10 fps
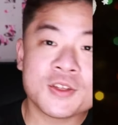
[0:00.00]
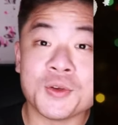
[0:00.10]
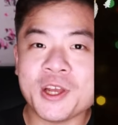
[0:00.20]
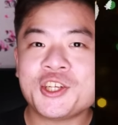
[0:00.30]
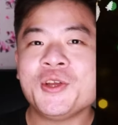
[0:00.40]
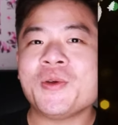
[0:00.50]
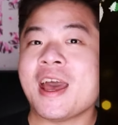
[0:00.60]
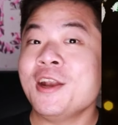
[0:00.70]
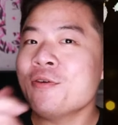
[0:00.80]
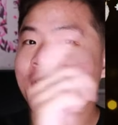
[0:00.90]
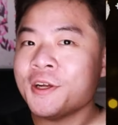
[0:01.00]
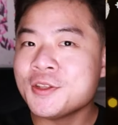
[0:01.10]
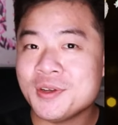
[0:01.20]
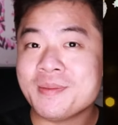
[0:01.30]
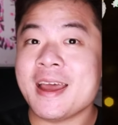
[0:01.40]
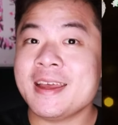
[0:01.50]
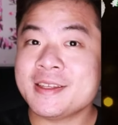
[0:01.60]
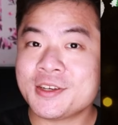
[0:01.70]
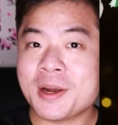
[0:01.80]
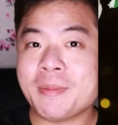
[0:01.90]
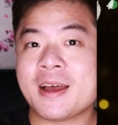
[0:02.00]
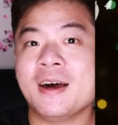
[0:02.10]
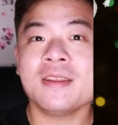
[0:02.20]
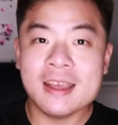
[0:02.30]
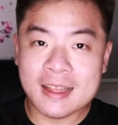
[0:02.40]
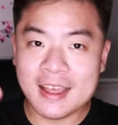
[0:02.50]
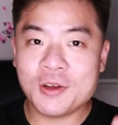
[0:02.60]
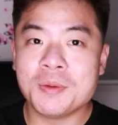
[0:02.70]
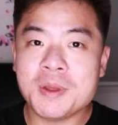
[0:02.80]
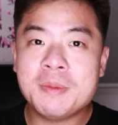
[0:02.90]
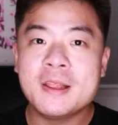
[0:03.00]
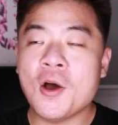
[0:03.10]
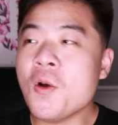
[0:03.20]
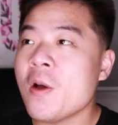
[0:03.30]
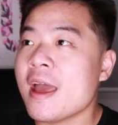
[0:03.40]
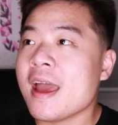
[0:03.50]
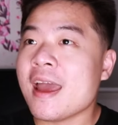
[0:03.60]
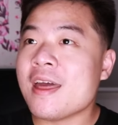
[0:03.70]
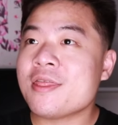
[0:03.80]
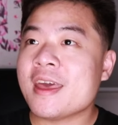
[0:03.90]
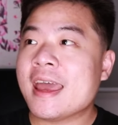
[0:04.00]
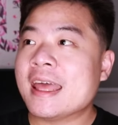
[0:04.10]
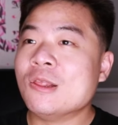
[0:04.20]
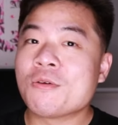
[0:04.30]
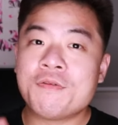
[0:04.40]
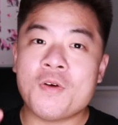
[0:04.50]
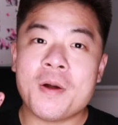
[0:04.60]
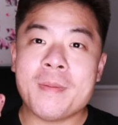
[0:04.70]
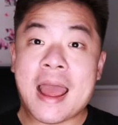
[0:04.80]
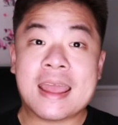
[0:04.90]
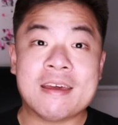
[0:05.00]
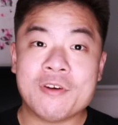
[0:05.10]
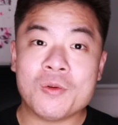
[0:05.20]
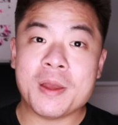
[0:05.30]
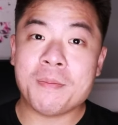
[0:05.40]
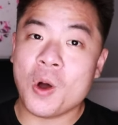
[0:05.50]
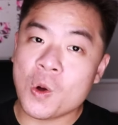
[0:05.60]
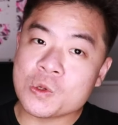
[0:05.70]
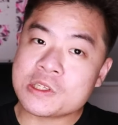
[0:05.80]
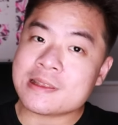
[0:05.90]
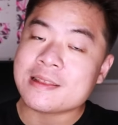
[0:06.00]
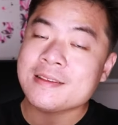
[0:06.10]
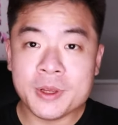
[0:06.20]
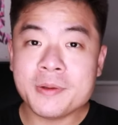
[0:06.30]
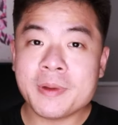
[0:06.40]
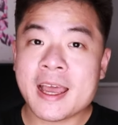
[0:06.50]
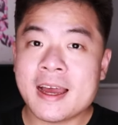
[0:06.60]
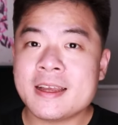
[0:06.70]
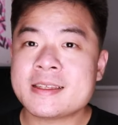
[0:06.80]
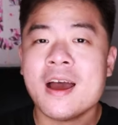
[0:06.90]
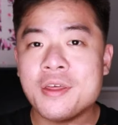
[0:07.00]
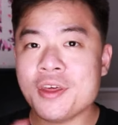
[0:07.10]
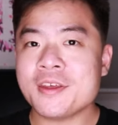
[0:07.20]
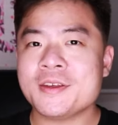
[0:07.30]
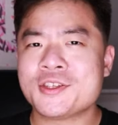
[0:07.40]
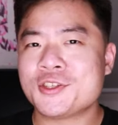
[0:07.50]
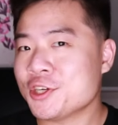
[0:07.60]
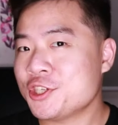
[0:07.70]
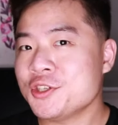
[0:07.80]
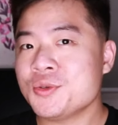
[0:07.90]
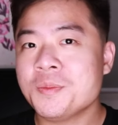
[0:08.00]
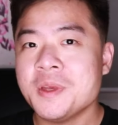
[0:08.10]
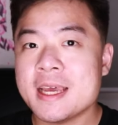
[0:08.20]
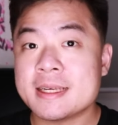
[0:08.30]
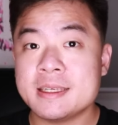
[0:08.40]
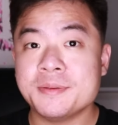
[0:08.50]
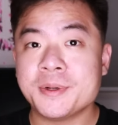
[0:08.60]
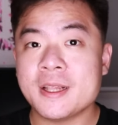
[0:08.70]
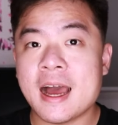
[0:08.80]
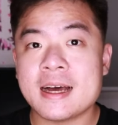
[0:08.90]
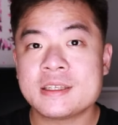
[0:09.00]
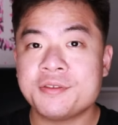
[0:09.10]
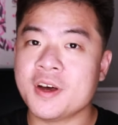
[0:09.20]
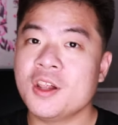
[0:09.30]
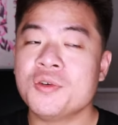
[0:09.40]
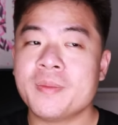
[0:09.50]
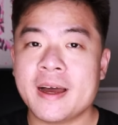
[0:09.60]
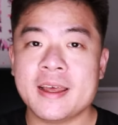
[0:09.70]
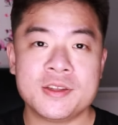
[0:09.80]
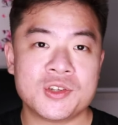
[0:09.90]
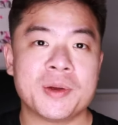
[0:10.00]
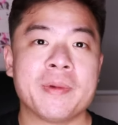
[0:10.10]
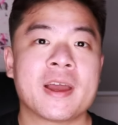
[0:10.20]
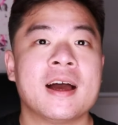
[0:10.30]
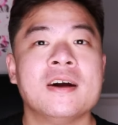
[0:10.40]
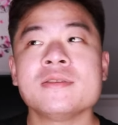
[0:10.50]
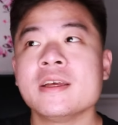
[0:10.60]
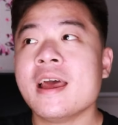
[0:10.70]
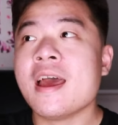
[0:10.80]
So make sure you head over to my Instagram account, link will be below, and then look for my giveaway post, read the mechanics. I think the instructions will be as simple as follow my Instagram account